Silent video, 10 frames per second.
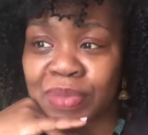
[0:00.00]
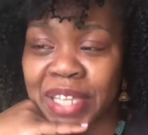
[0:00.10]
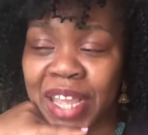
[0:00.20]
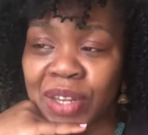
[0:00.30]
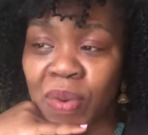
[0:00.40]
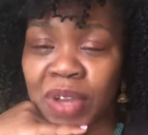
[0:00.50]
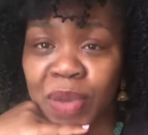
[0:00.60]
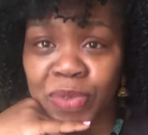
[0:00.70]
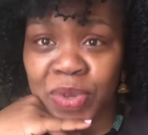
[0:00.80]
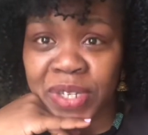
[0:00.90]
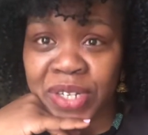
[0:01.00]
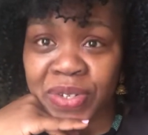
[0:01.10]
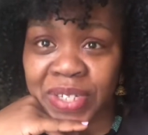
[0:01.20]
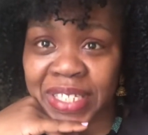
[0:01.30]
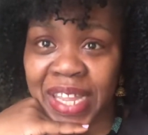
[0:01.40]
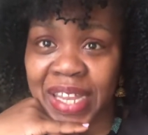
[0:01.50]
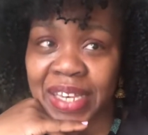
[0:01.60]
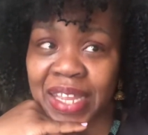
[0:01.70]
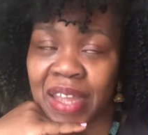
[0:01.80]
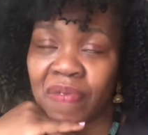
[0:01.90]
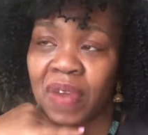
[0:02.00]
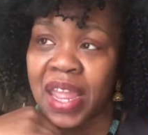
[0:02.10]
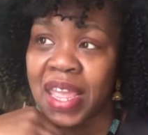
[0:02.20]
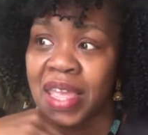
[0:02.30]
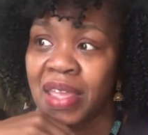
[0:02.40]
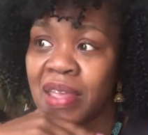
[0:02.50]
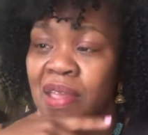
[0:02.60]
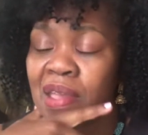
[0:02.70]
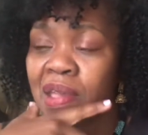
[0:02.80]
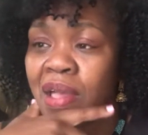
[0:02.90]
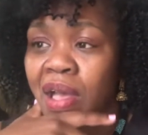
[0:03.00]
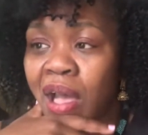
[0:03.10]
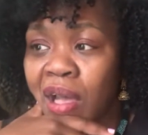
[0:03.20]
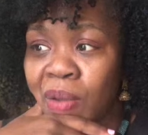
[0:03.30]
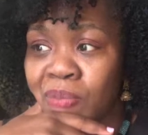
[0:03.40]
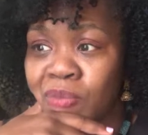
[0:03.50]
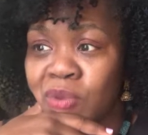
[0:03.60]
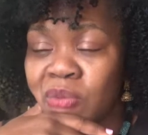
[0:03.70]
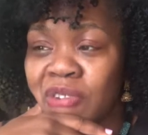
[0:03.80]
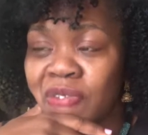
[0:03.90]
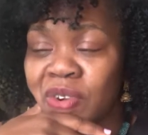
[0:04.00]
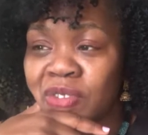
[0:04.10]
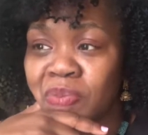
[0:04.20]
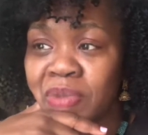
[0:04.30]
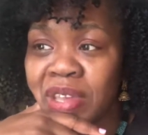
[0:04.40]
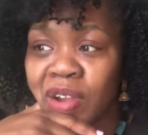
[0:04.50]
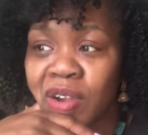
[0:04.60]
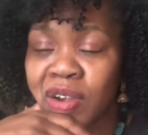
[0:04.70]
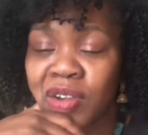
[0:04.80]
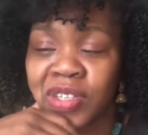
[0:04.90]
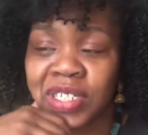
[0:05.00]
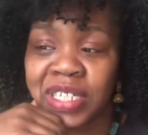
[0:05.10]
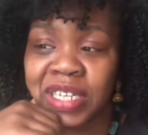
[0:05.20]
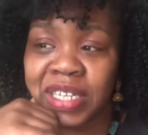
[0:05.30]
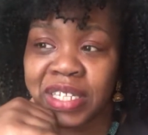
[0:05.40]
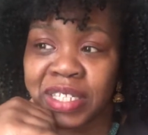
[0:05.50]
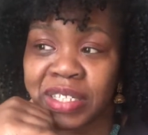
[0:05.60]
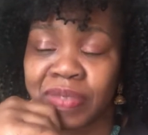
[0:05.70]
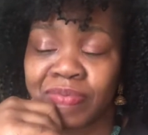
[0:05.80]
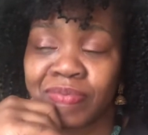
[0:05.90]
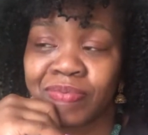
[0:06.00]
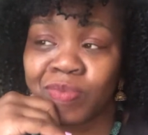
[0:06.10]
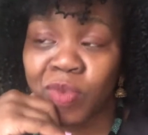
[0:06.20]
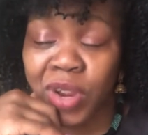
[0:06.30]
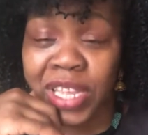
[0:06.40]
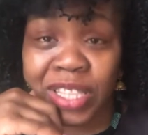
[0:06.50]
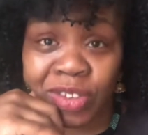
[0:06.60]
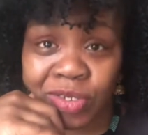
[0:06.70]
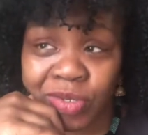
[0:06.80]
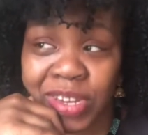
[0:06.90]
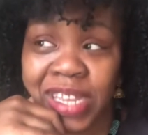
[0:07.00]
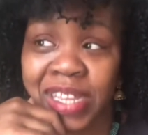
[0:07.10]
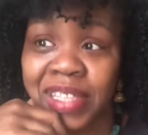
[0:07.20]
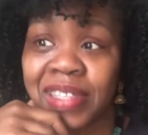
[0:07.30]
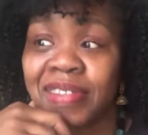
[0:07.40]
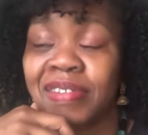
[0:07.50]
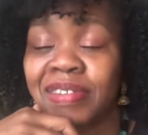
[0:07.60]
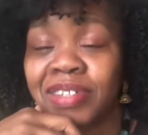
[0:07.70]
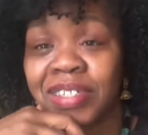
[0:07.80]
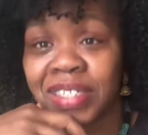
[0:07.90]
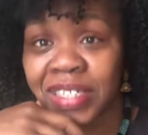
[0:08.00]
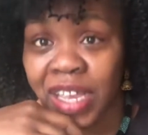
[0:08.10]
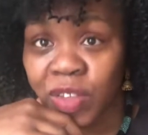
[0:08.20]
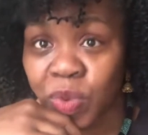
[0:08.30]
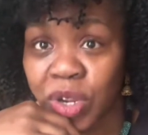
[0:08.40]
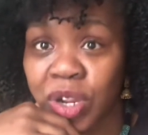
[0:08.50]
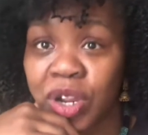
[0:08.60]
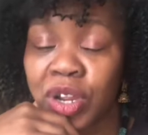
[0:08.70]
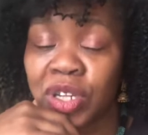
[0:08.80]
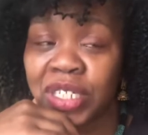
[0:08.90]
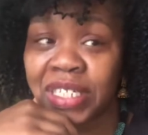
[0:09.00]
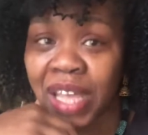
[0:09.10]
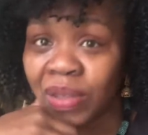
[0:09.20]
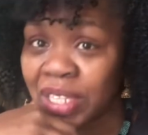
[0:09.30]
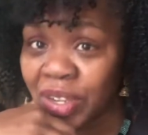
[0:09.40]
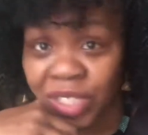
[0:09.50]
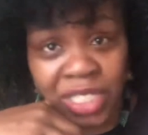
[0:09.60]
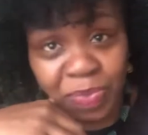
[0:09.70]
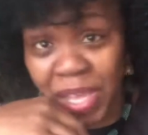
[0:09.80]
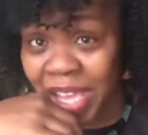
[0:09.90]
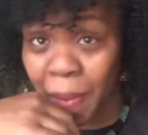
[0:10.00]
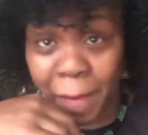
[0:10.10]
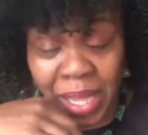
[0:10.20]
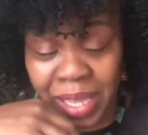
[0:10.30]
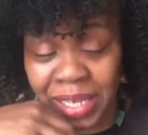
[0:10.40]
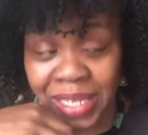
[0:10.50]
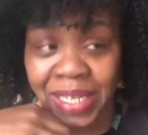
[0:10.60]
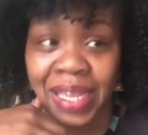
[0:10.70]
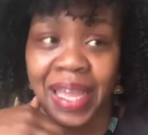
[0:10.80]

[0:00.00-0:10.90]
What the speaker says: they don't come to an understanding, right? When we first meet her, she's working the streets, she's a sex worker, she's out there, she's making money,